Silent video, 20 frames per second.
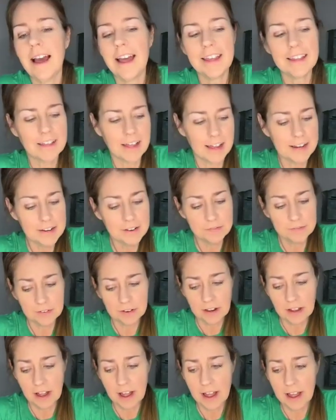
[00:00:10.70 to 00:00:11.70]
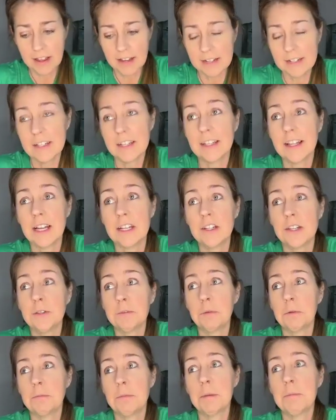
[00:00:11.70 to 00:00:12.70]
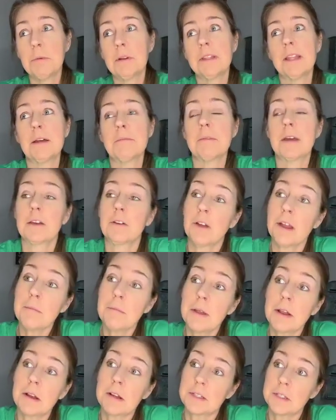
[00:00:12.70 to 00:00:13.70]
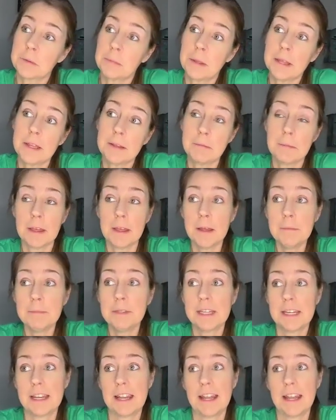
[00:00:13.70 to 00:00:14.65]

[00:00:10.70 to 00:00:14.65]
Yeah, I kind of forgot until I just remembered that my grandparents are picking me up